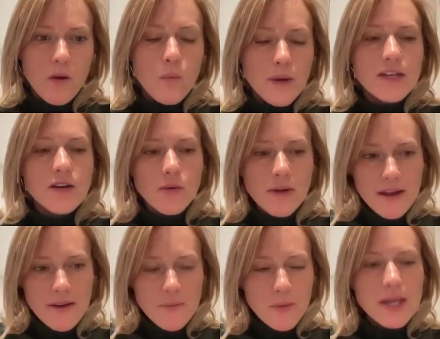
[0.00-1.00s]
we
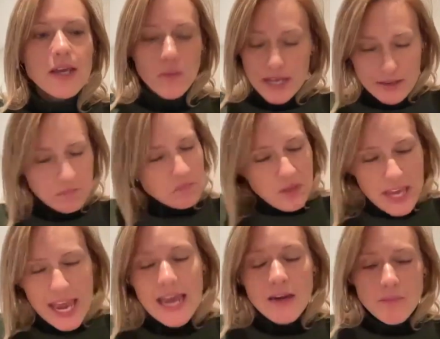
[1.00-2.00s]

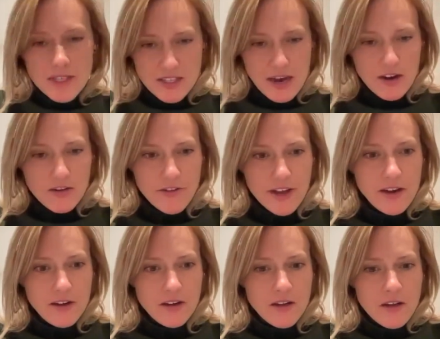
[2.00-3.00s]
can be scared of
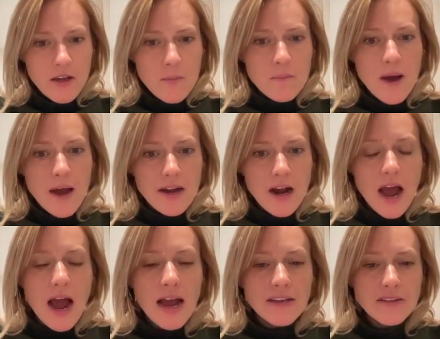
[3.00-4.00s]
it, but
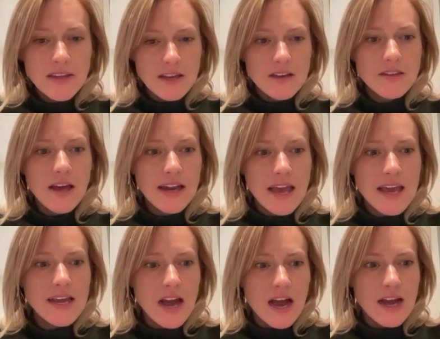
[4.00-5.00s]
I think that
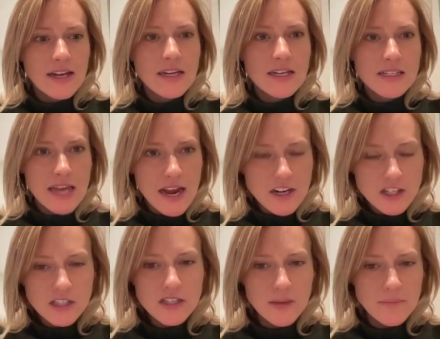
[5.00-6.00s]
AI is
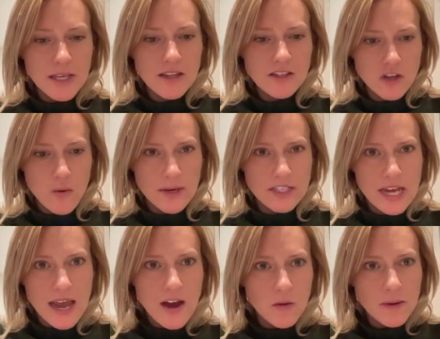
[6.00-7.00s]
actually something that's going to
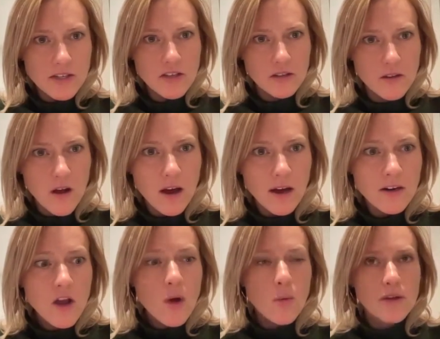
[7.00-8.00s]
help us a lot
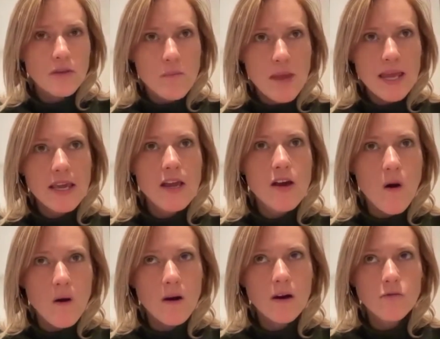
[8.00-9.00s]
with making
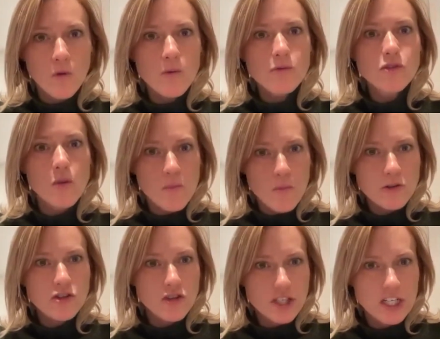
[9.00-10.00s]
our roles more
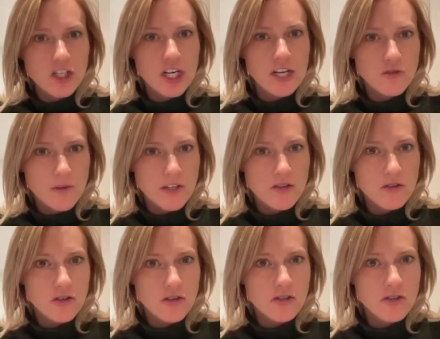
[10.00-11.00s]
strategic as
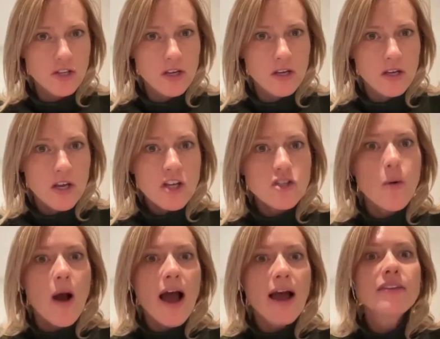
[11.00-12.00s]
researchers.
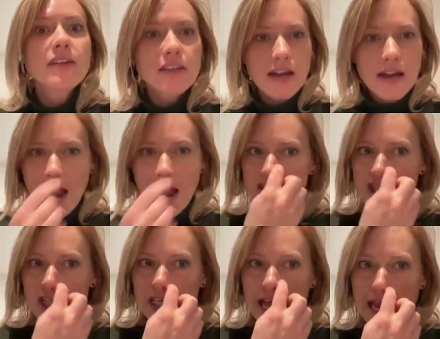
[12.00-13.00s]
So I think that
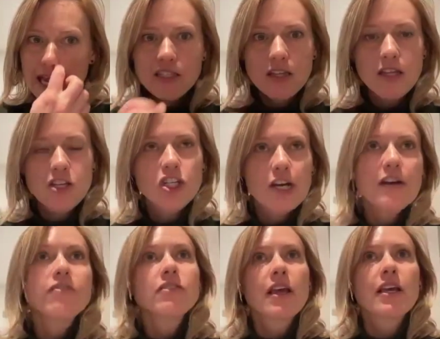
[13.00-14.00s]
actually aids in the
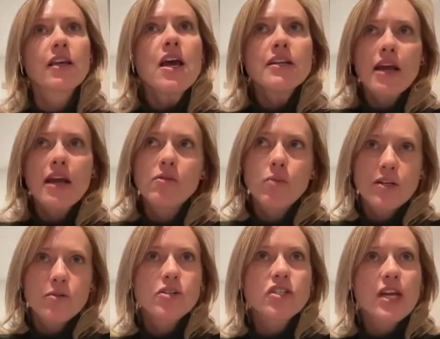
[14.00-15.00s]
shift. Like Ned, when
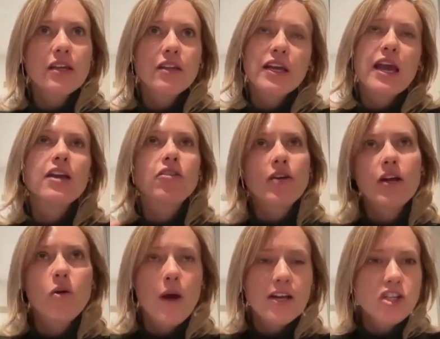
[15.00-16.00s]
you were saying like, hey,
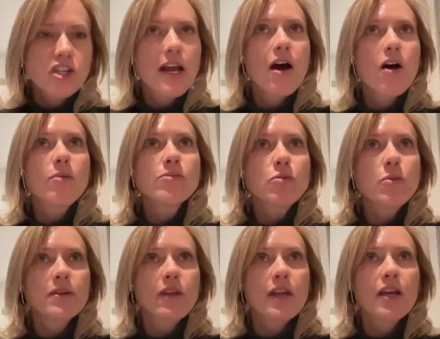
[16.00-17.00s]
great question helps
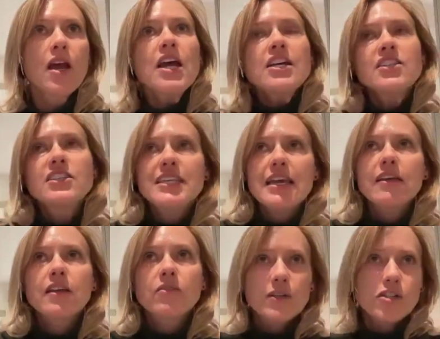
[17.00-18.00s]
with like
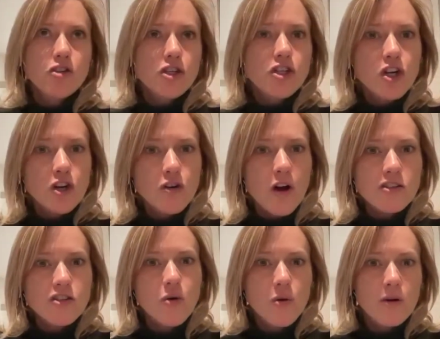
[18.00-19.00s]
scaling research
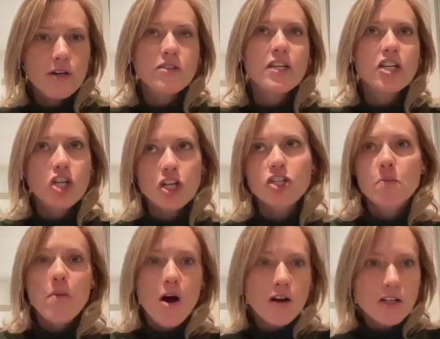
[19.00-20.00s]
across an organization,
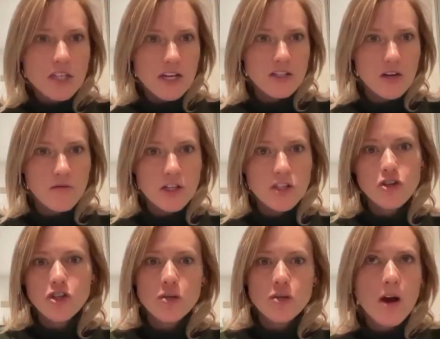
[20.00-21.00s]
democratizing
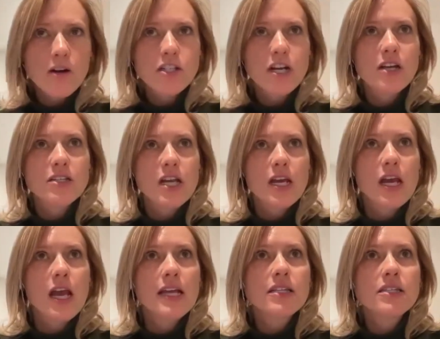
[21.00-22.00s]
research,
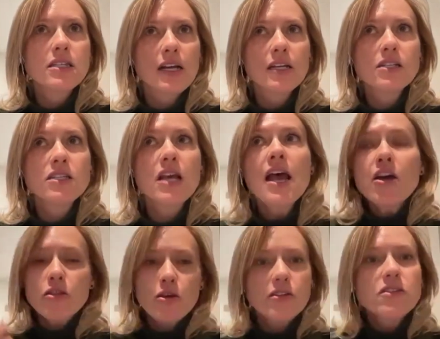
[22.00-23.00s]
democratizing insights.
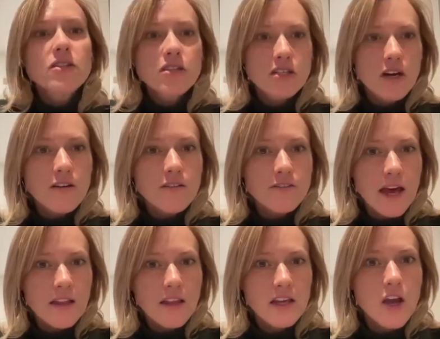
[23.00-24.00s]
That's the stuff
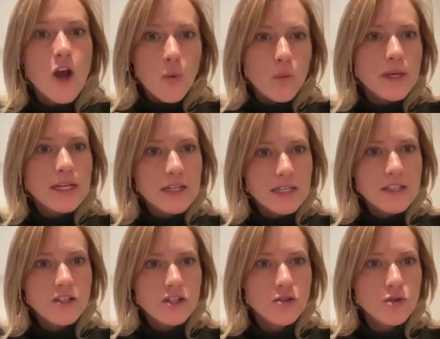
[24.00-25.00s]
that like we need